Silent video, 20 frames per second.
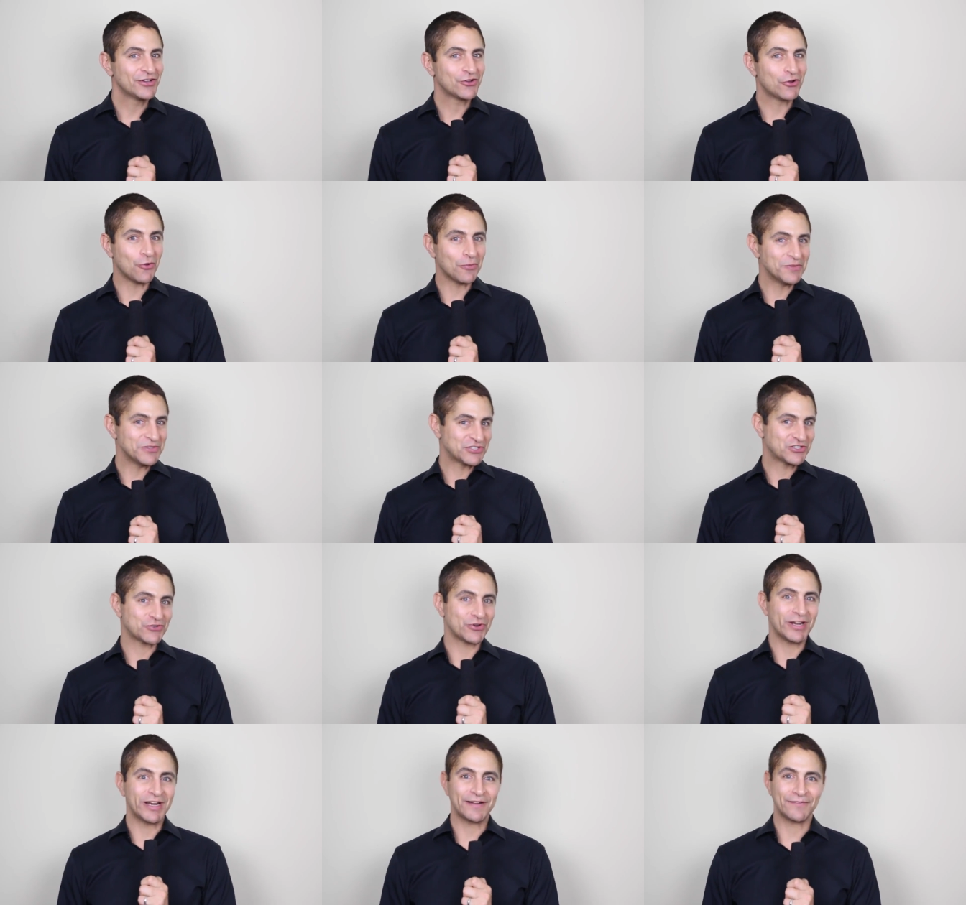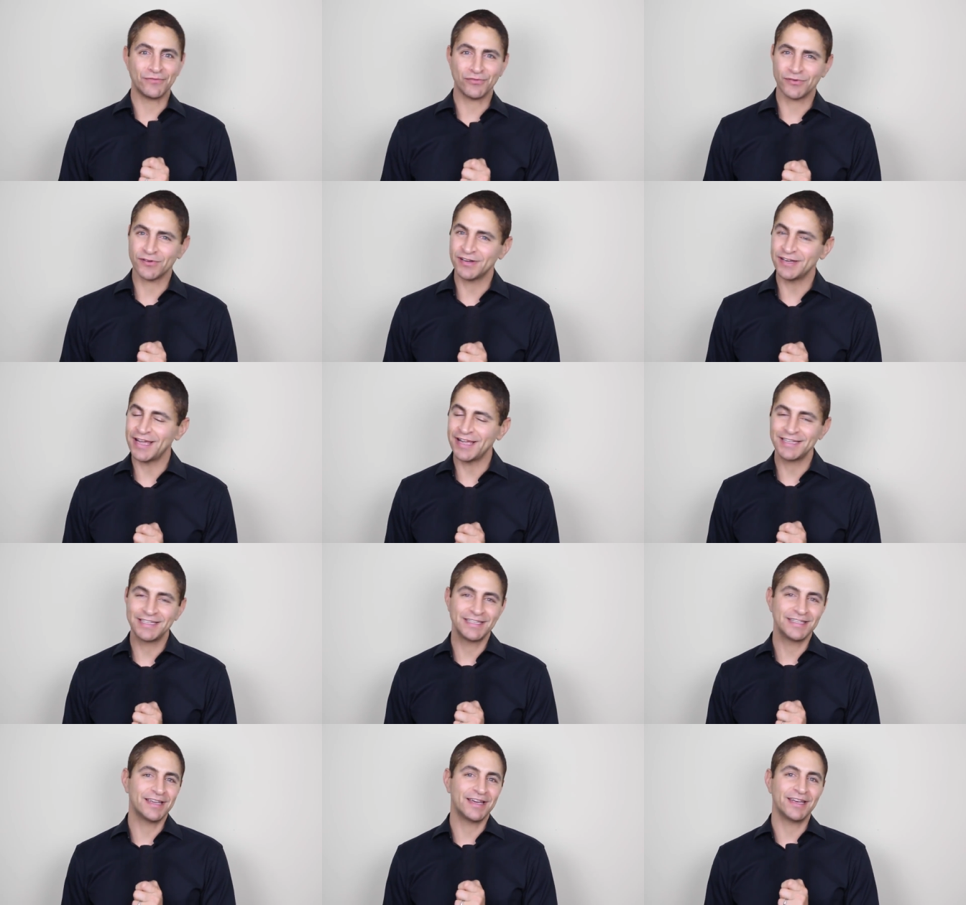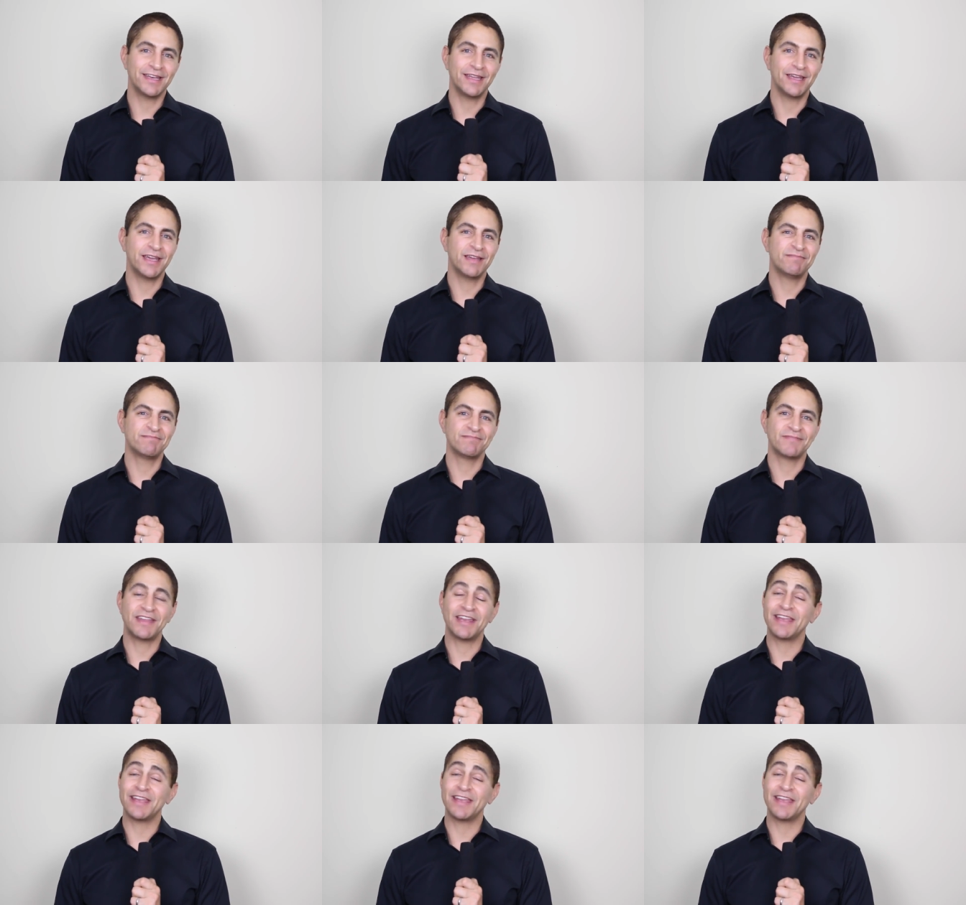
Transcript: Goldman's trading floor in 1998,